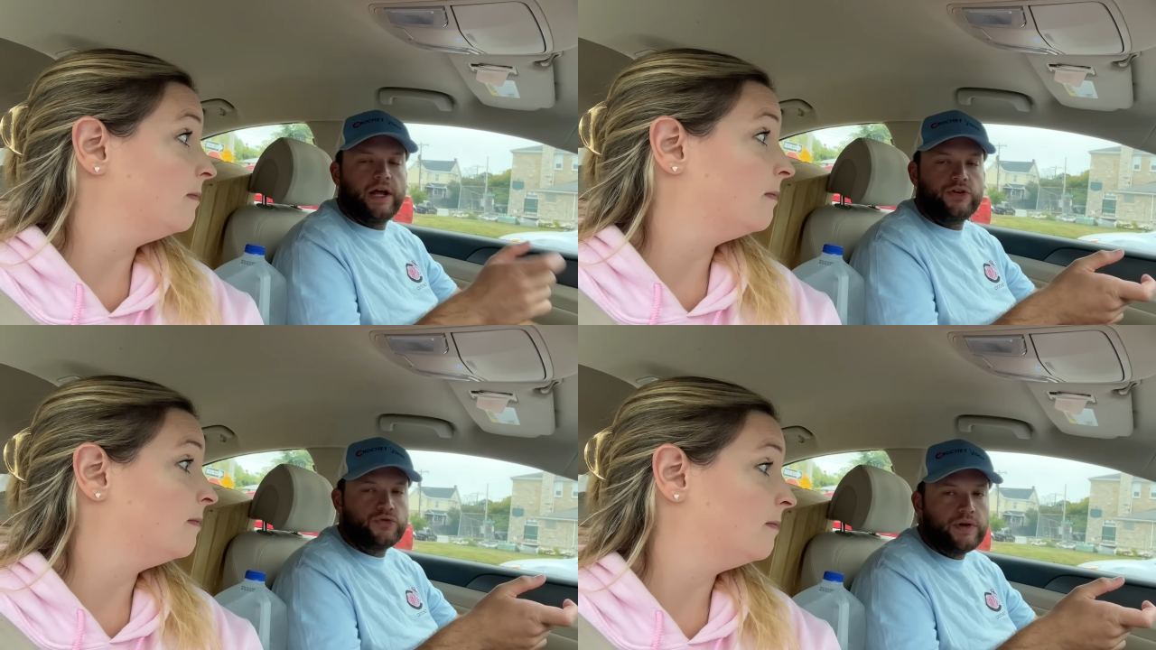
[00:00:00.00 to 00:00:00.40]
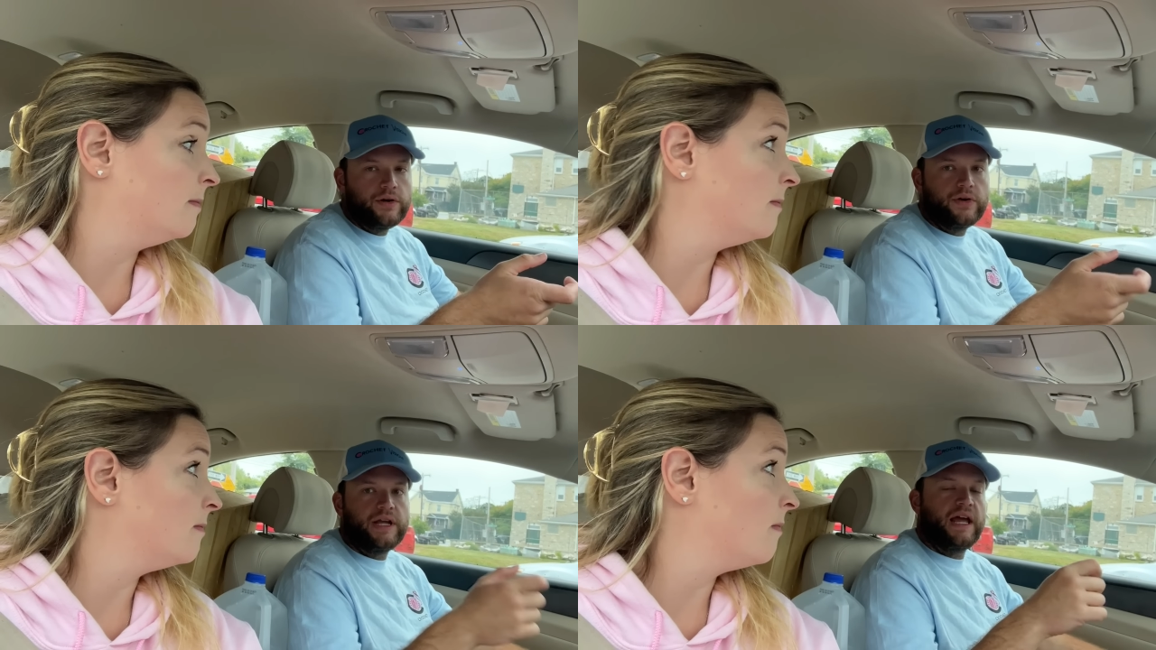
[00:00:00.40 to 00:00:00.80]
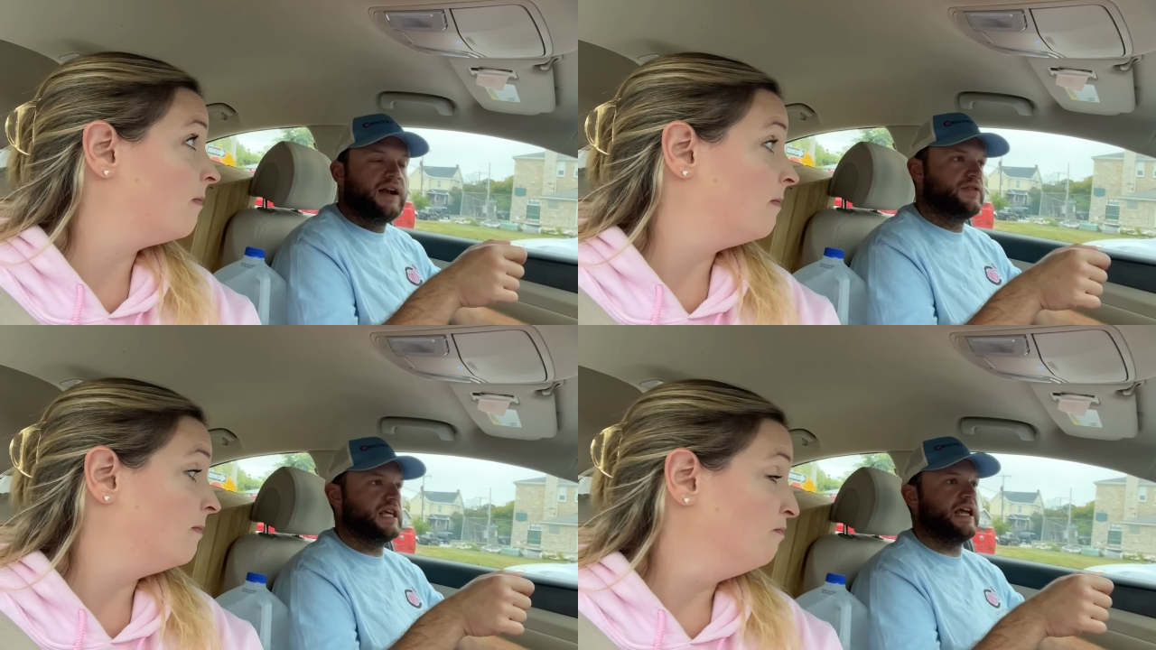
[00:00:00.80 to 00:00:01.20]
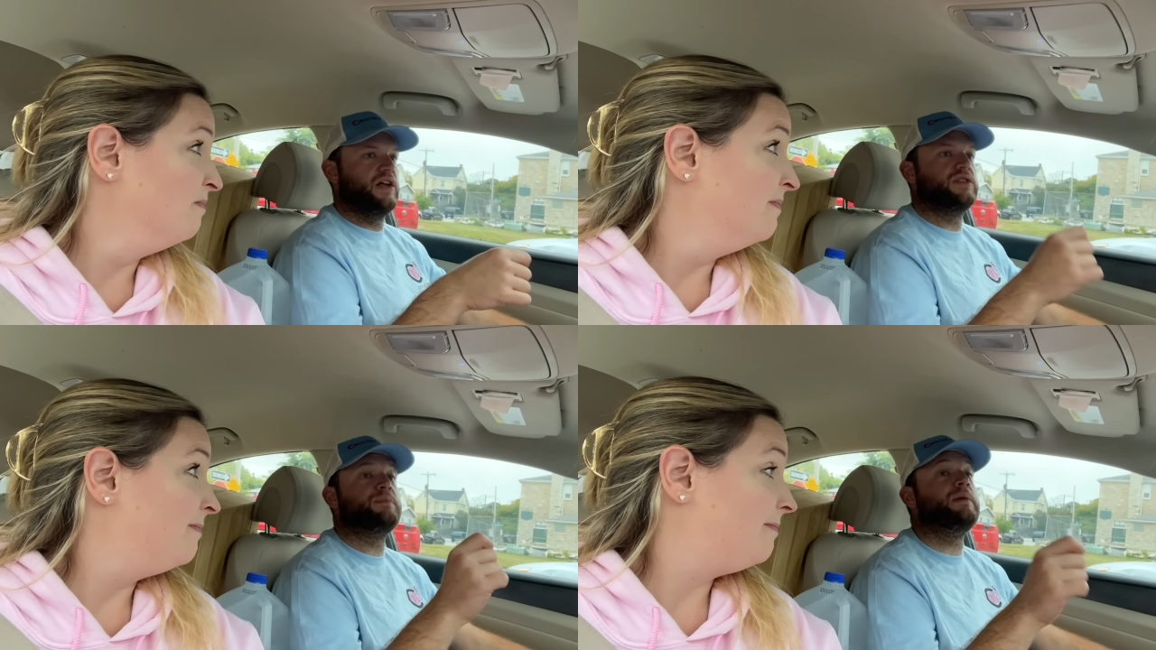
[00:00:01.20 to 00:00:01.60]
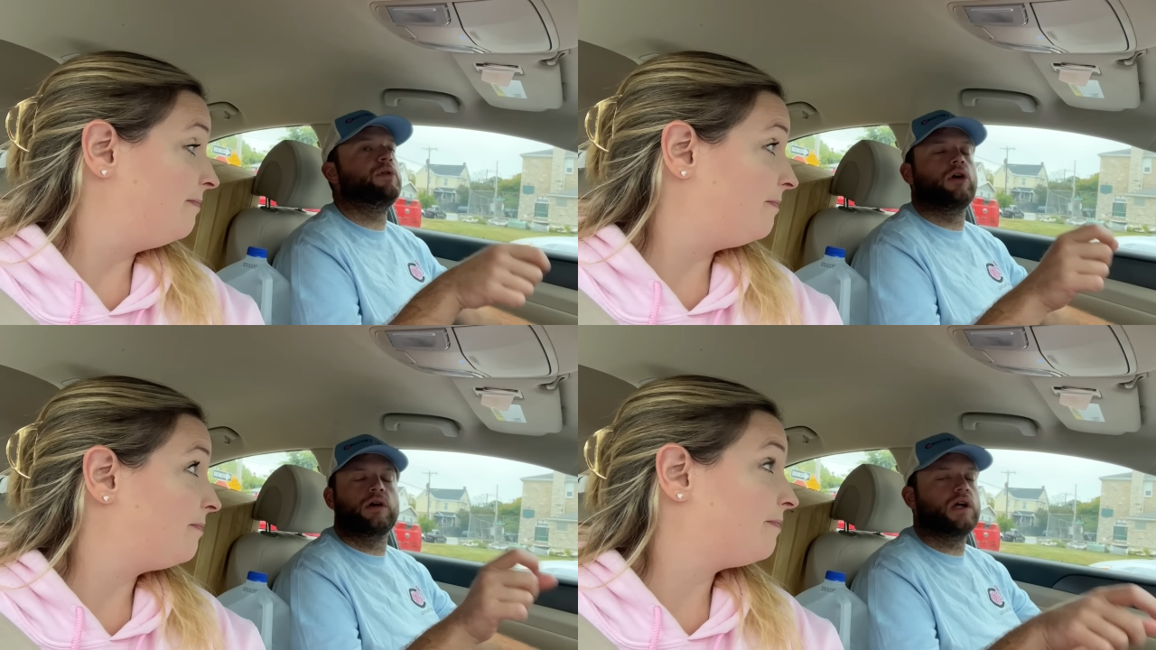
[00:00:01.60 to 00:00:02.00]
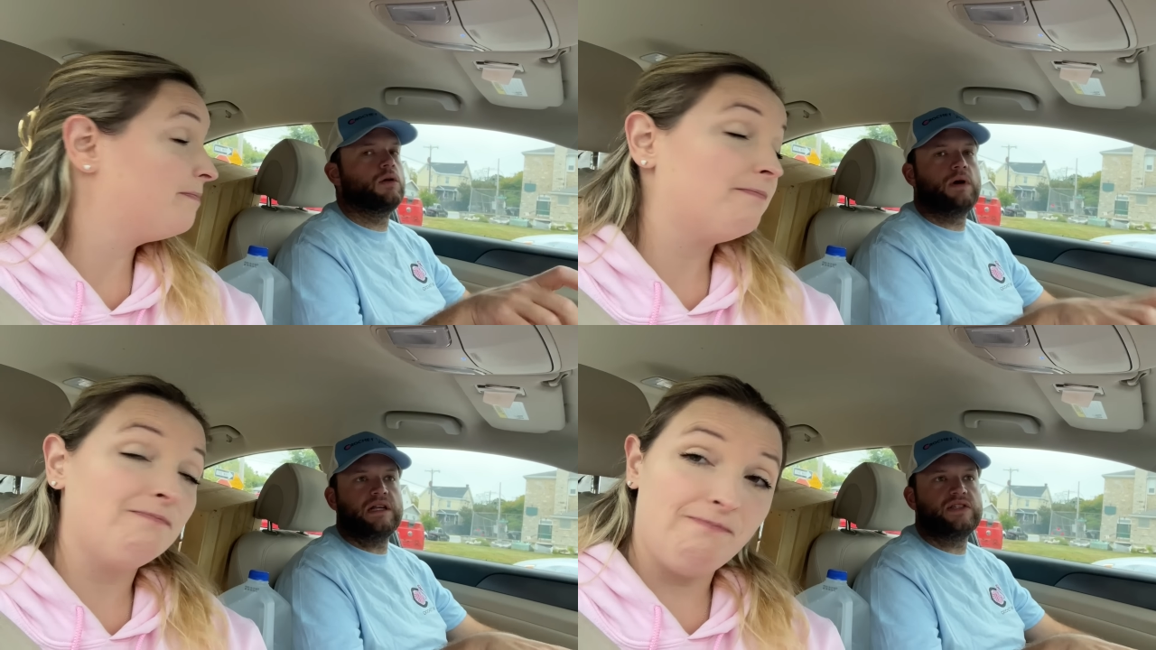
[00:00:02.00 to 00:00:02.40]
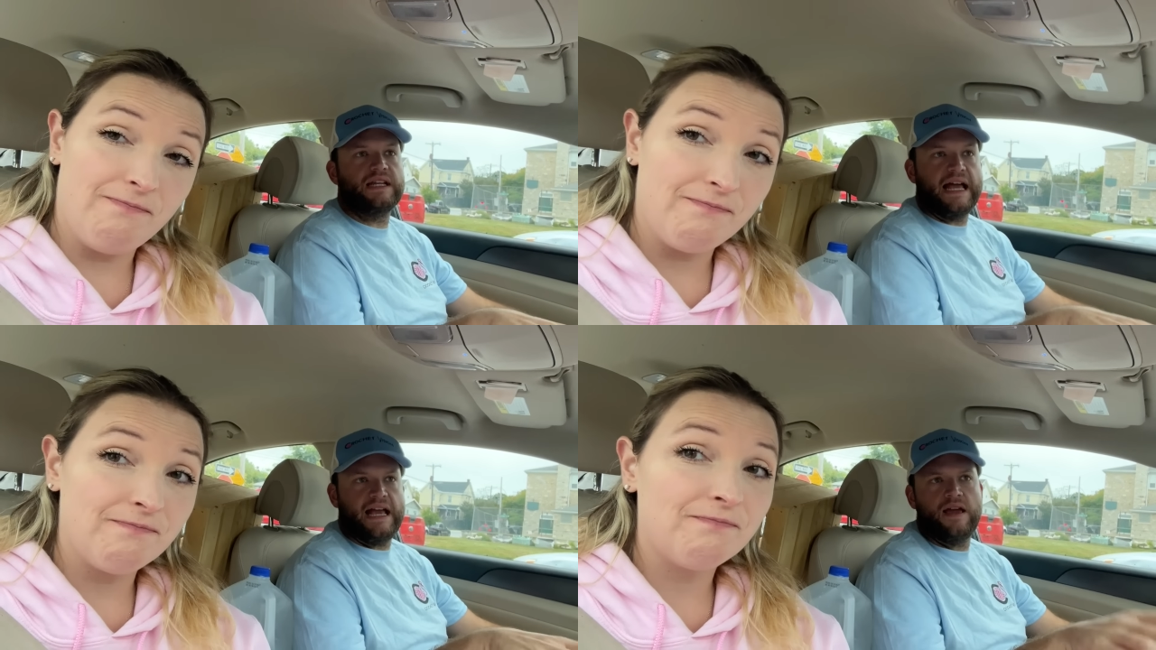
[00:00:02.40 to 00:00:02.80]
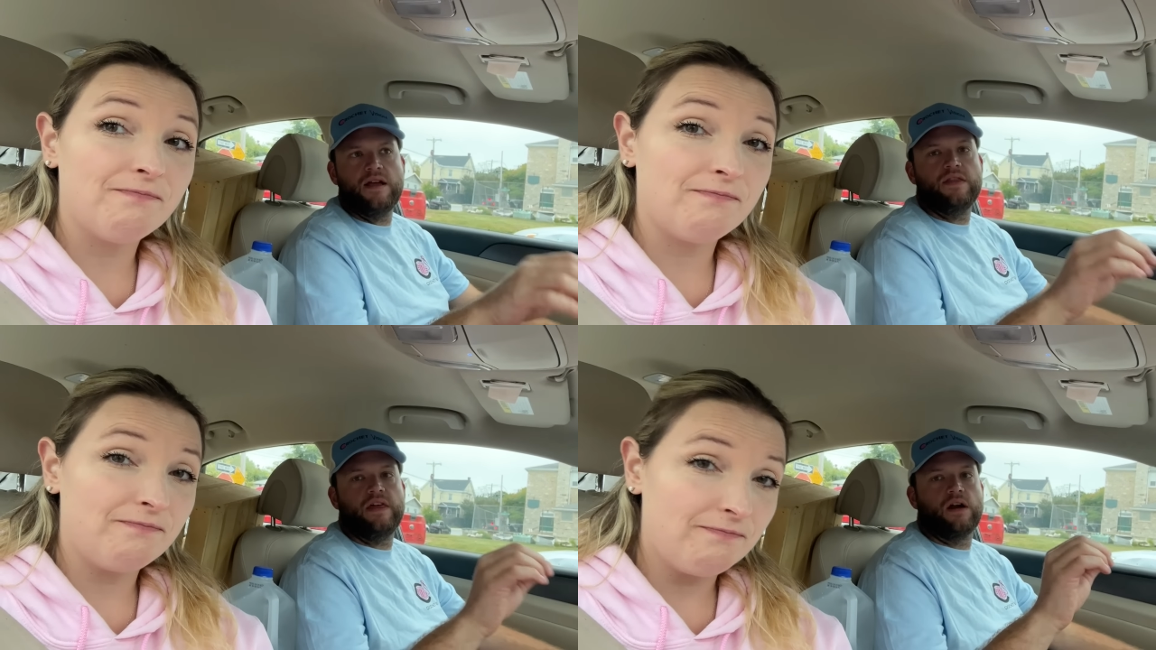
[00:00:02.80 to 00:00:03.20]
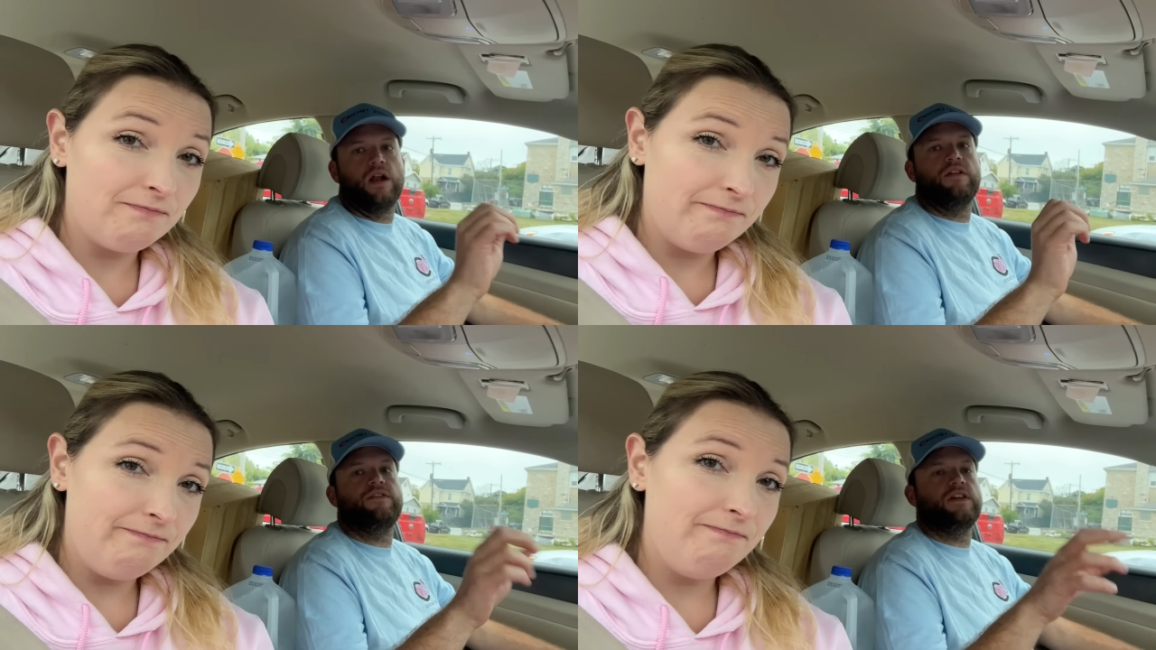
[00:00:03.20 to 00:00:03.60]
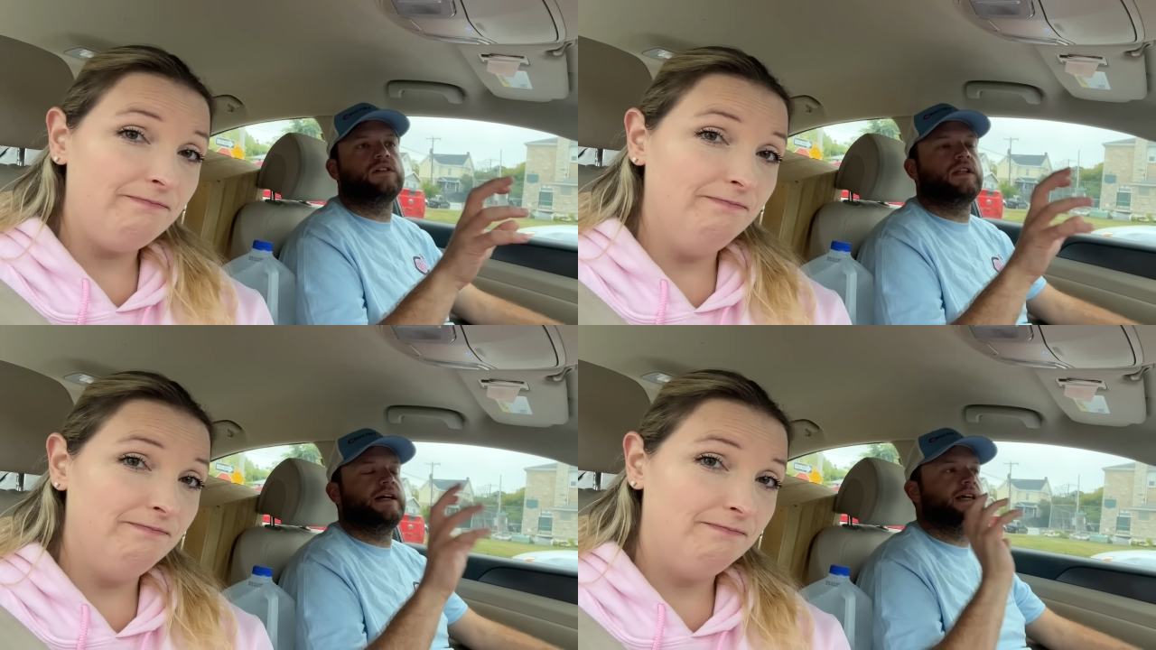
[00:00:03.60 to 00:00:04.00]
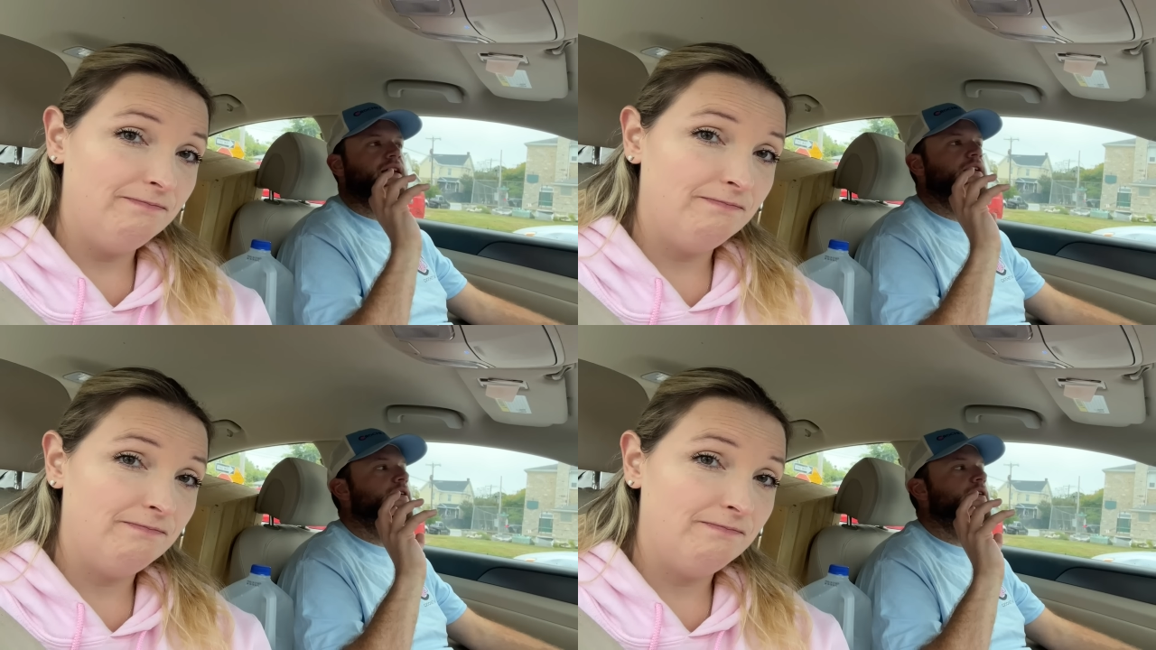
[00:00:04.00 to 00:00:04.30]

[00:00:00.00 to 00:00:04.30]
Speaker 1: and dreary and everything else, people aren't going to want to stay. They're going to feel like